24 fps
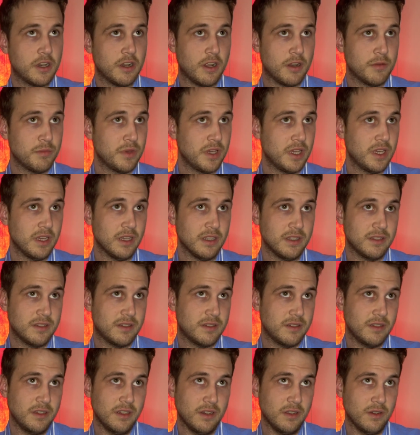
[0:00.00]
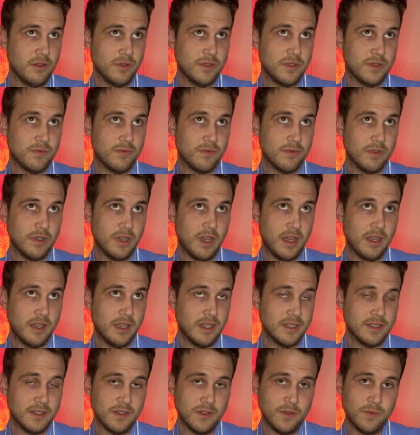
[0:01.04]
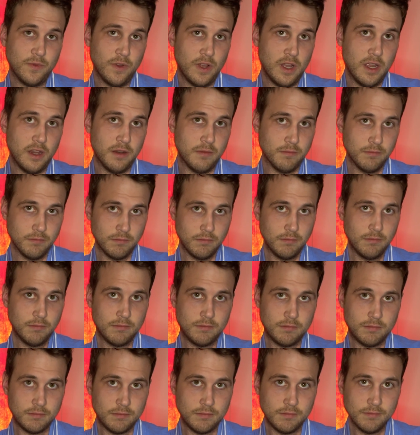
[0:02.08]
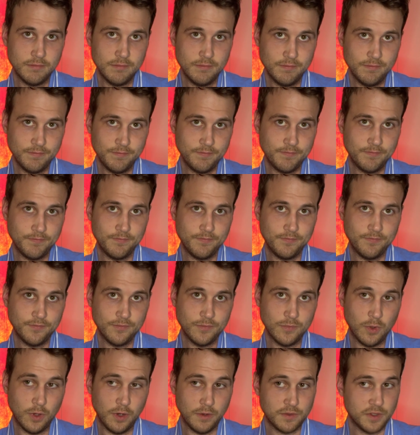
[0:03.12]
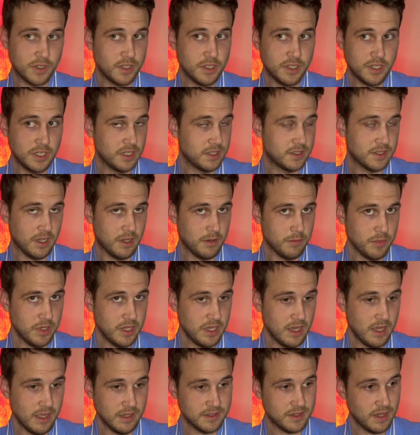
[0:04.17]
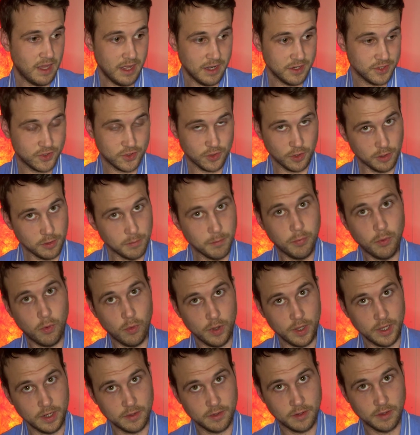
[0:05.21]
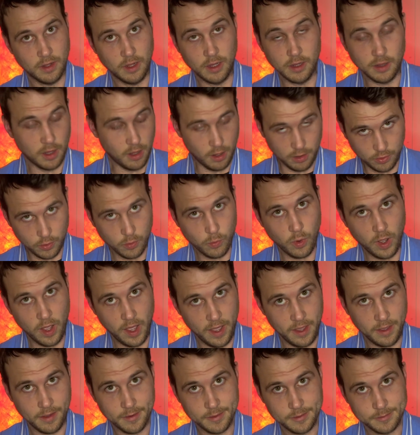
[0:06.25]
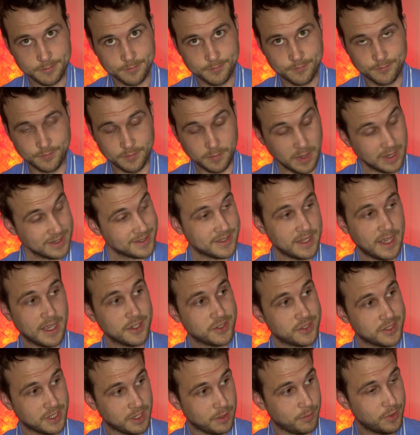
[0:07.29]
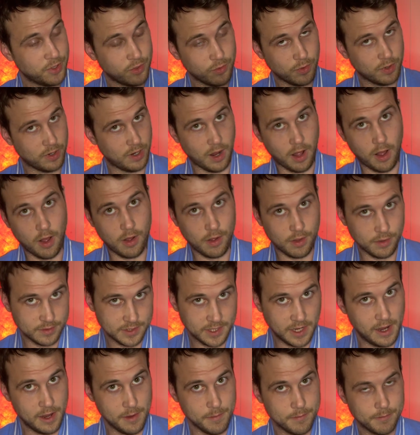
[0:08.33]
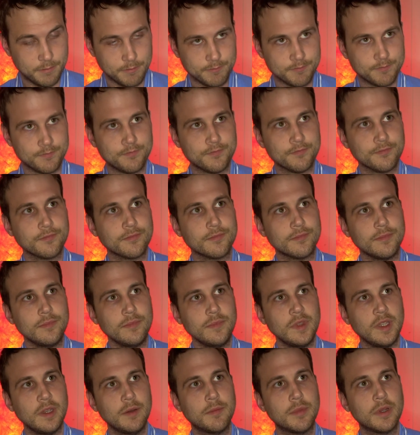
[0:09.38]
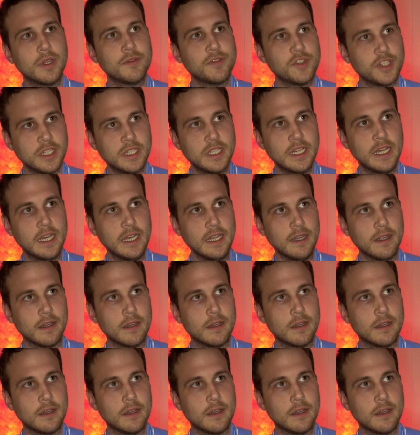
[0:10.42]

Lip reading: on me, it's, it's, I guess it's fine. Or if she cheats on me at a certain point along the way. I'm not saying she's going to be doing it all the time, but if she did,